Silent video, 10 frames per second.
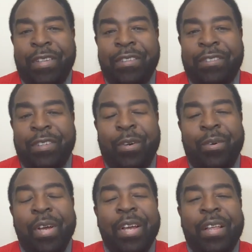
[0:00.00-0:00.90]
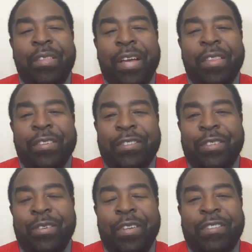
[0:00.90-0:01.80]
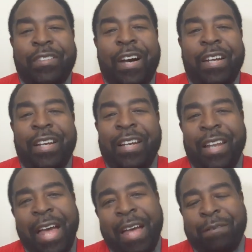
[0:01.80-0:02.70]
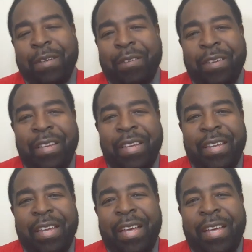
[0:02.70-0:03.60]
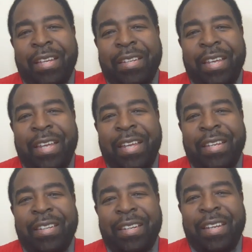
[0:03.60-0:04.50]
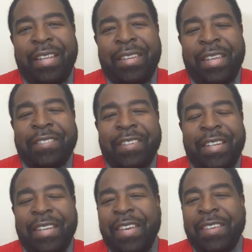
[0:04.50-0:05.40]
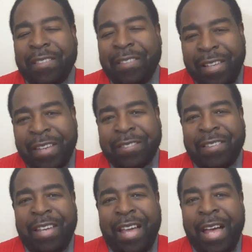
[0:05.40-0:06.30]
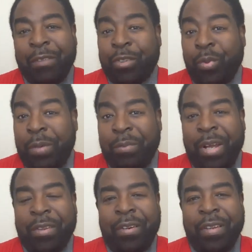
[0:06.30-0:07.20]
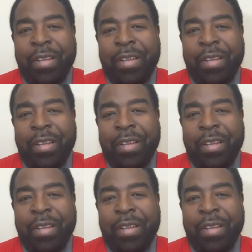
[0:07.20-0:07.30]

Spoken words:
And so the other students started laughing, and they said, he's Leslie. I have a twin brother.